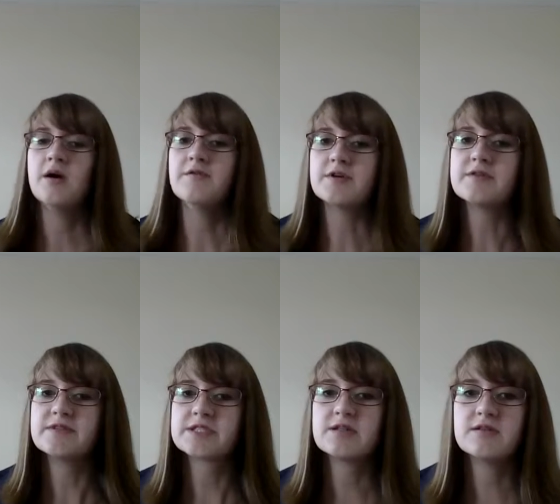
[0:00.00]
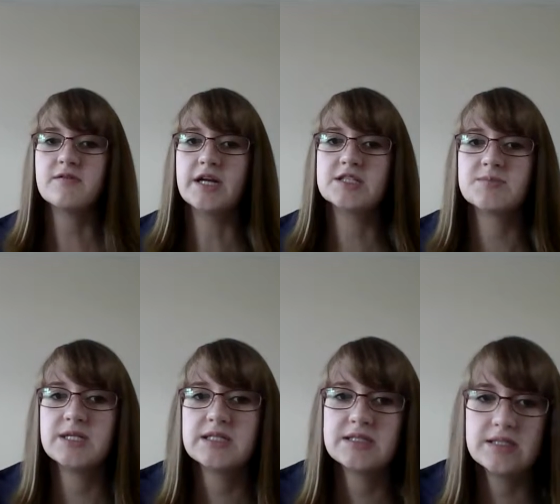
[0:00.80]
For the physical
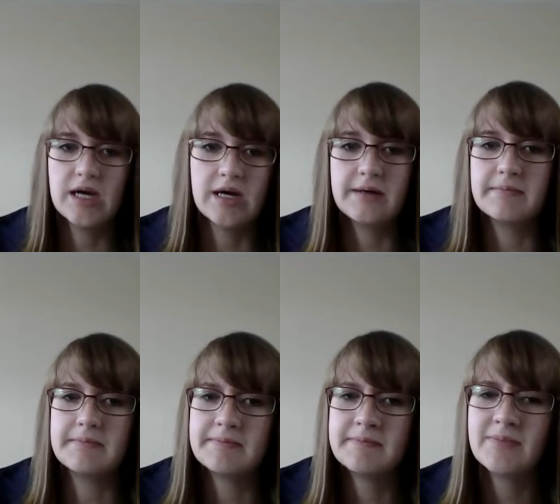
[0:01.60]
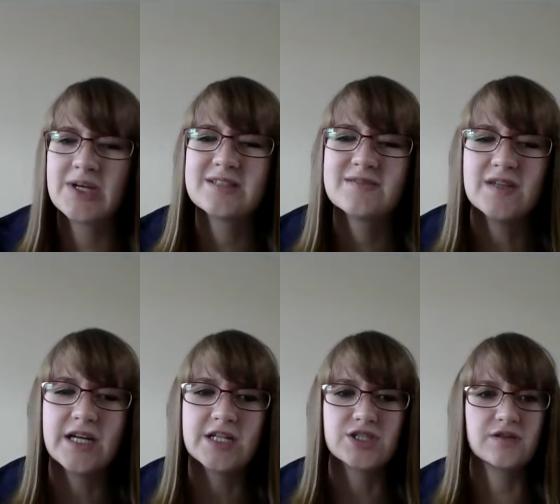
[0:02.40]
arrangement, because of the
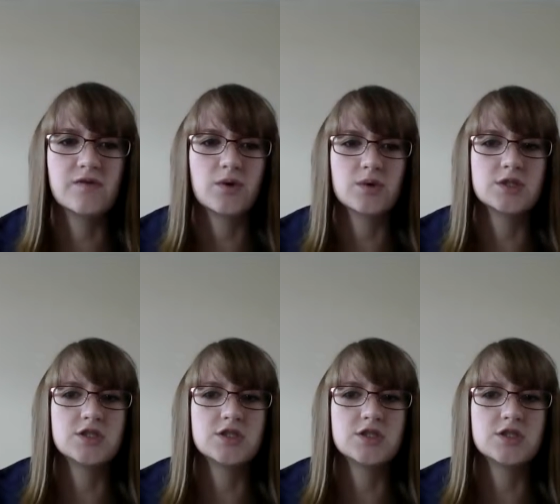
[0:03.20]
nature of what we're